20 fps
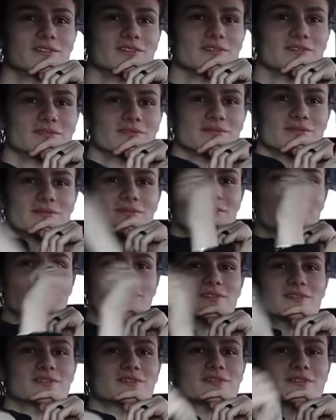
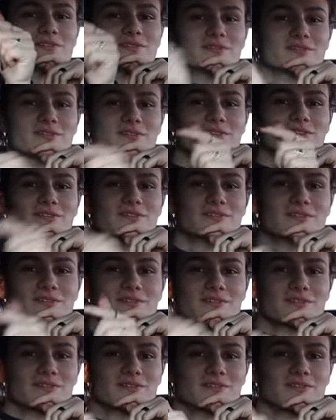
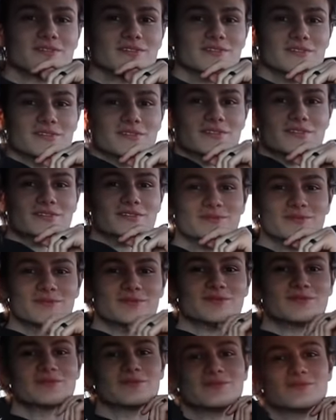
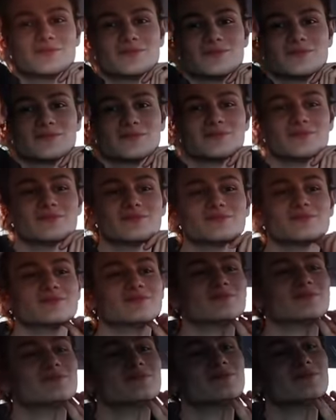
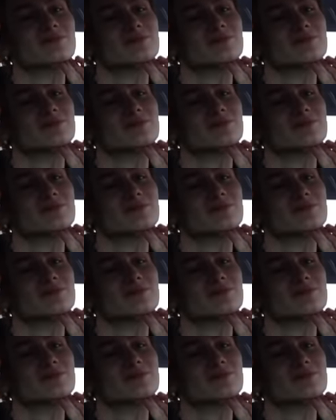This person isn't speaking.